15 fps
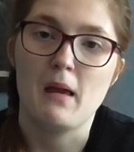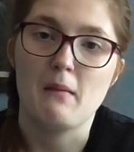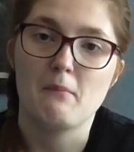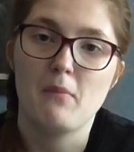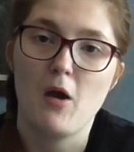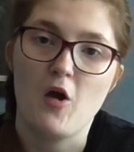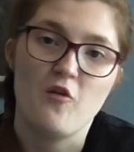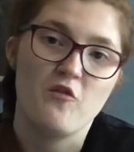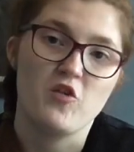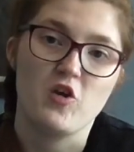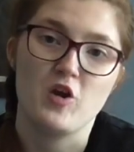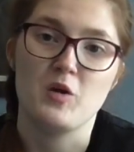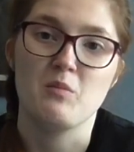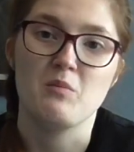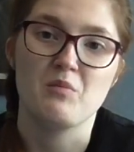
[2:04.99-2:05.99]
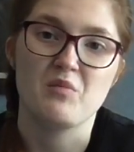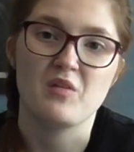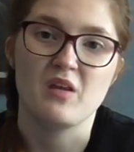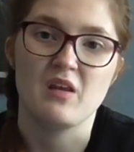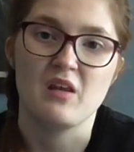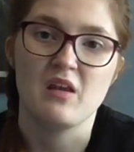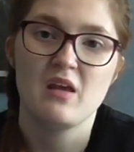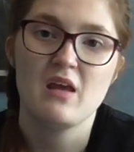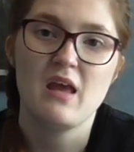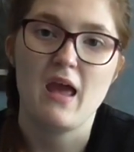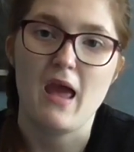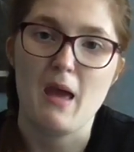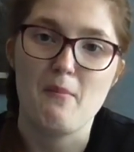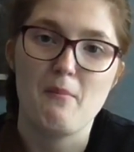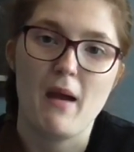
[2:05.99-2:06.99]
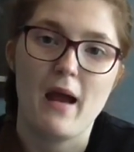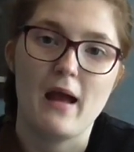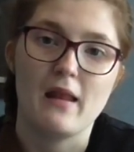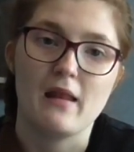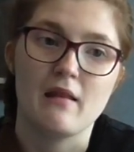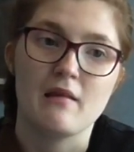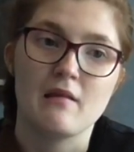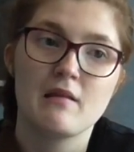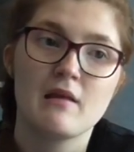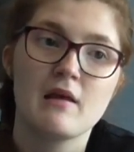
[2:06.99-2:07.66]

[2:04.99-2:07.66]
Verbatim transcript: and perfumes and hair bands